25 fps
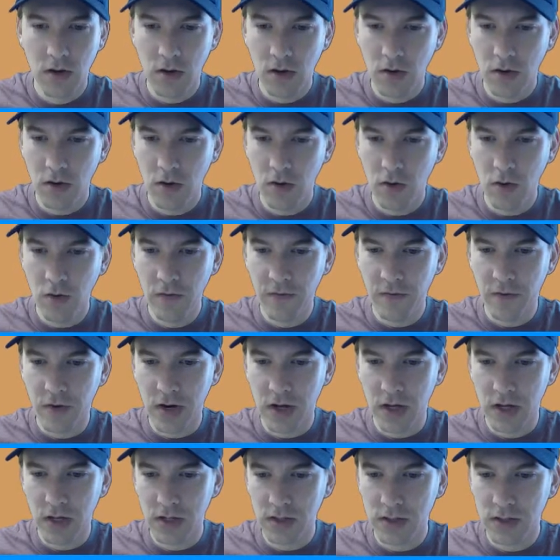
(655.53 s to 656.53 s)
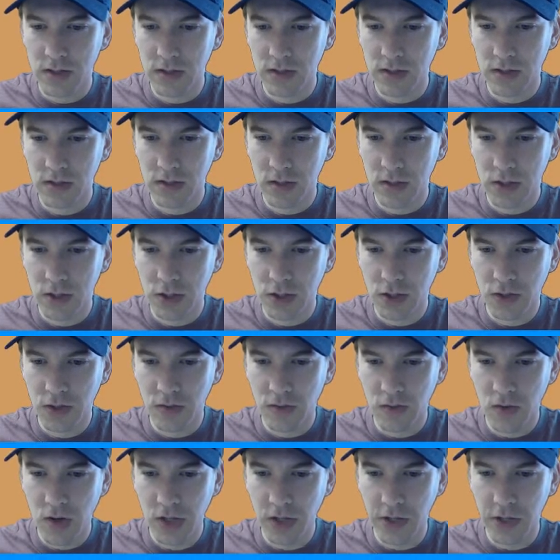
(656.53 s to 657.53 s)
over at
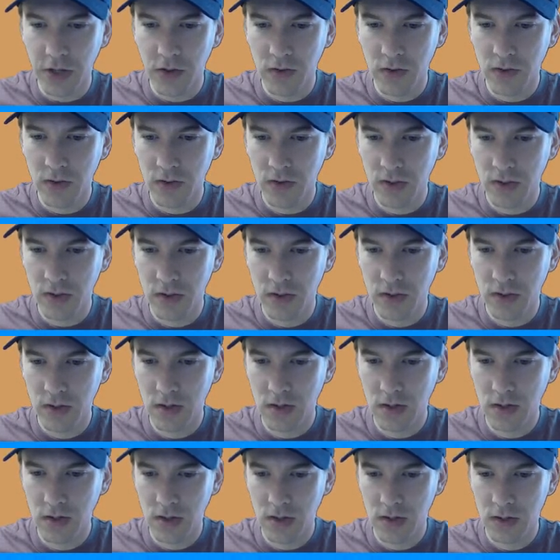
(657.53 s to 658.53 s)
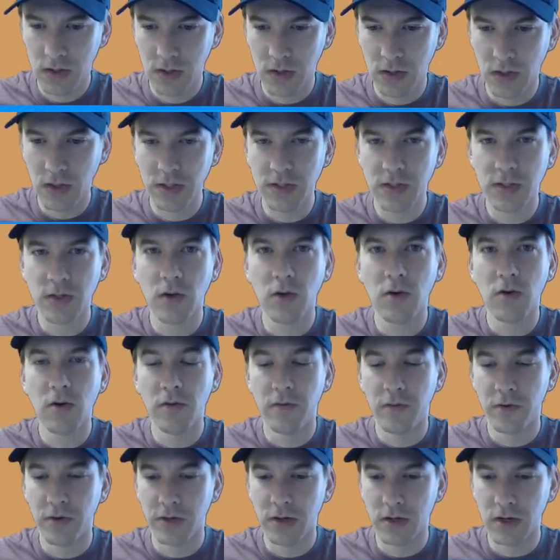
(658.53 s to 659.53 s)
Trello, so let's go
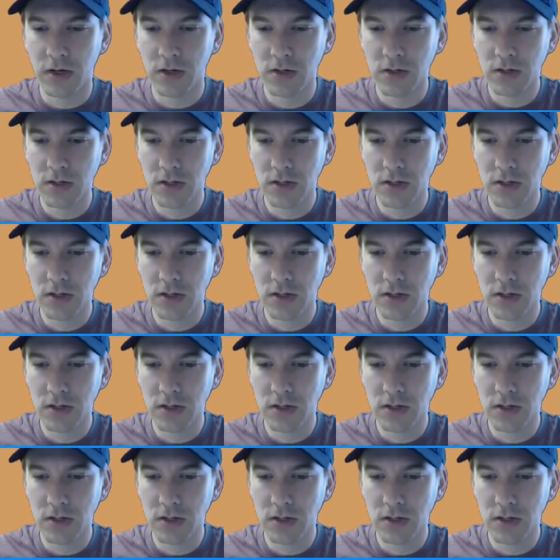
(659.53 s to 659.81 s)
over there.